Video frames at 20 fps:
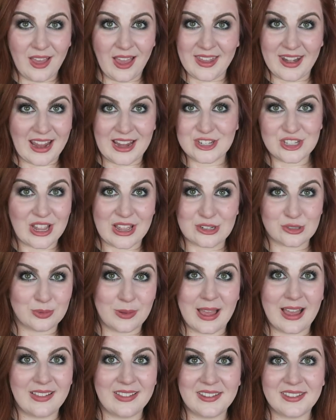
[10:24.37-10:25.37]
an eyeshadow
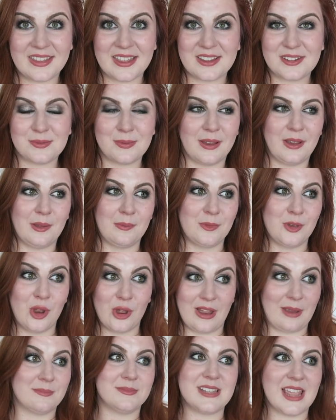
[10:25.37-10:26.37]
palette this well I'm,
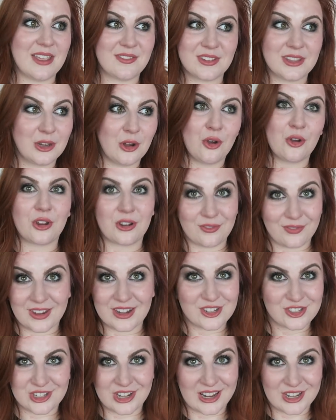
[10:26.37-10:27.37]
not, I'm definitely not going to
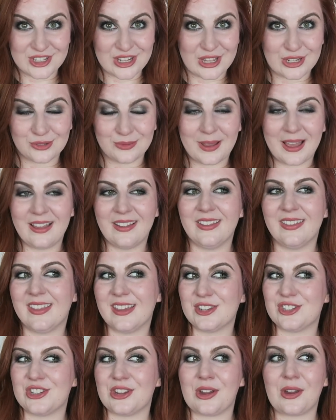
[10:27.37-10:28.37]
finish an eyeshadow palette
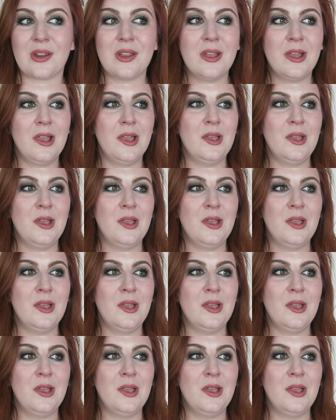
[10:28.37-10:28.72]
this year